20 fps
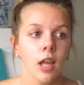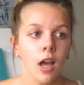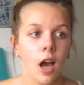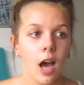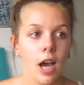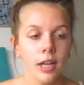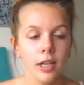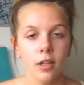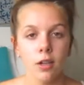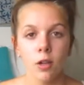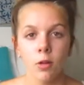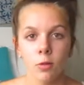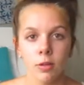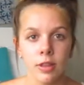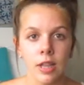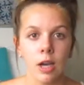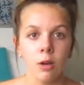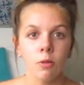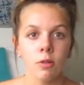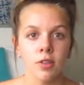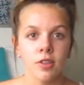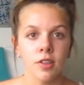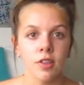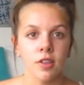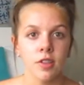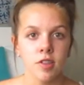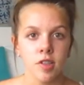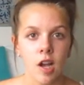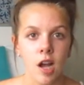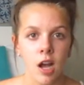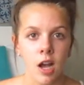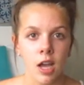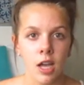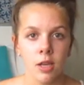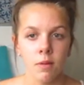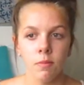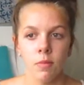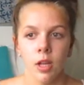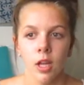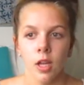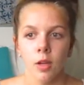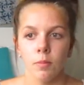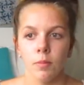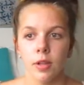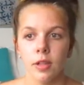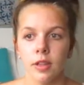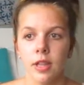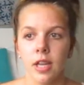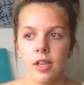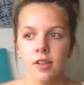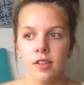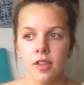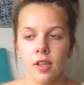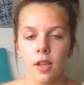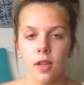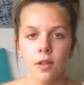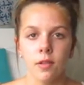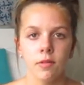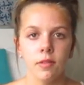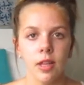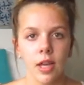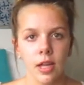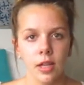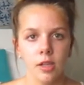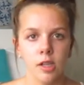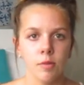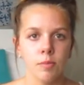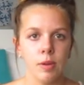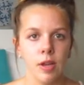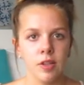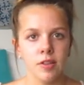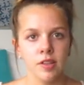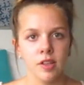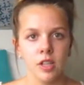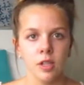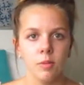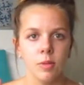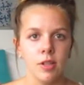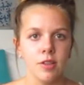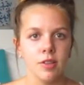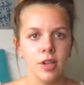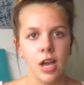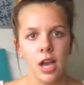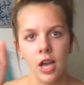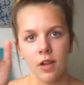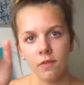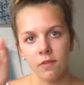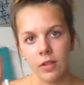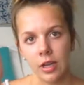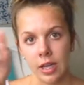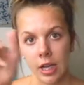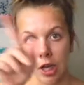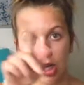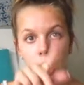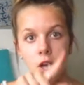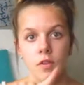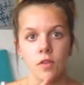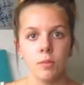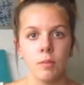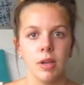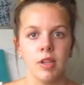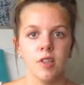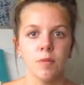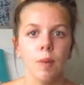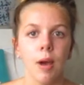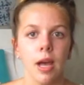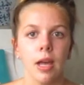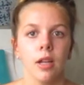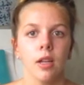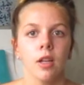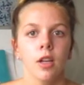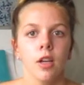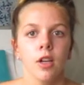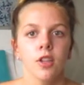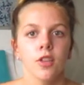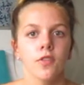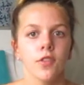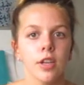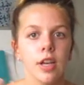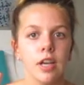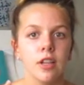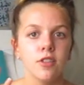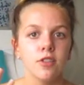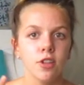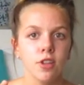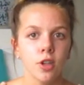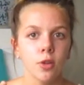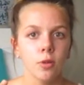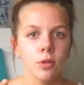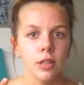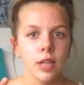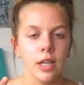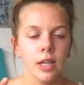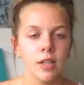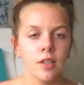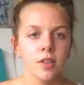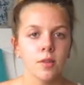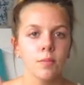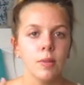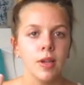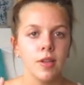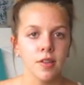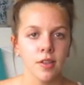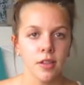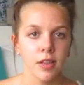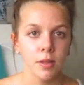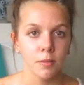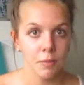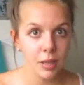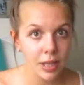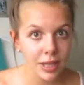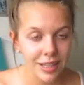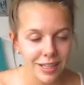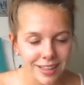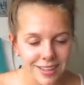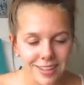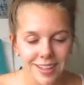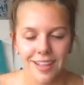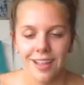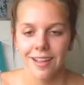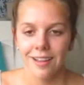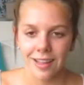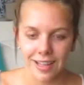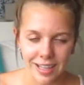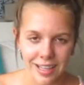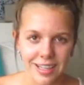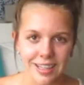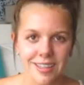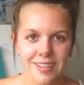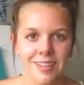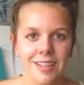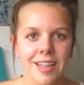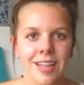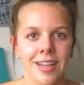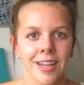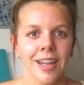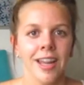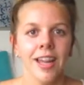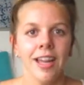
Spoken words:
I didn't know what that was at the time, but they said that it basically means I have like a curve in my spine. So if you guys don't know what that is, it basically means, like I just said,